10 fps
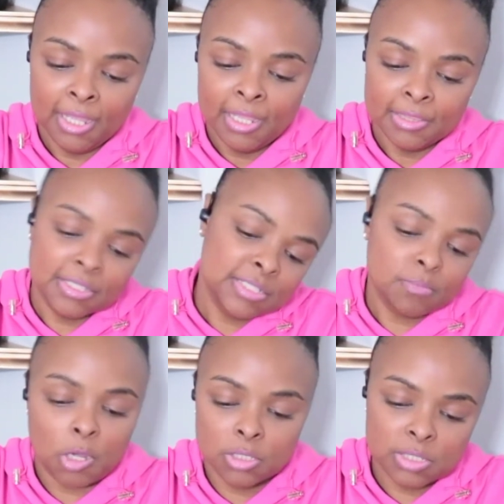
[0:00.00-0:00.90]
the
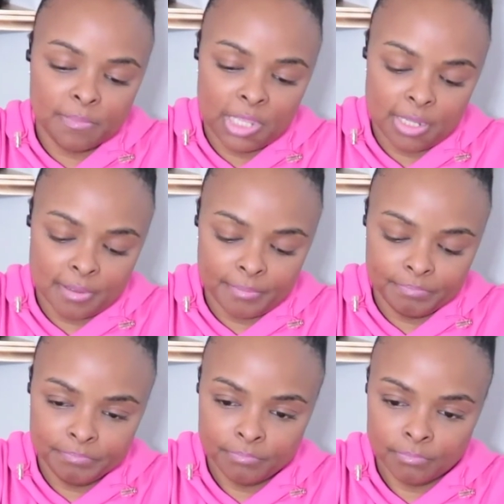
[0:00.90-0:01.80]
small to medium
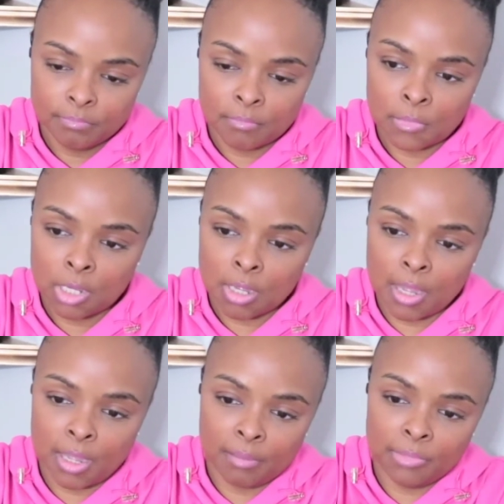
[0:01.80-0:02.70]

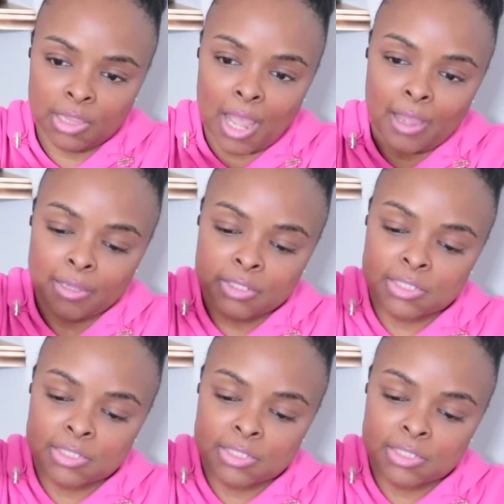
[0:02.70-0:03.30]
locks.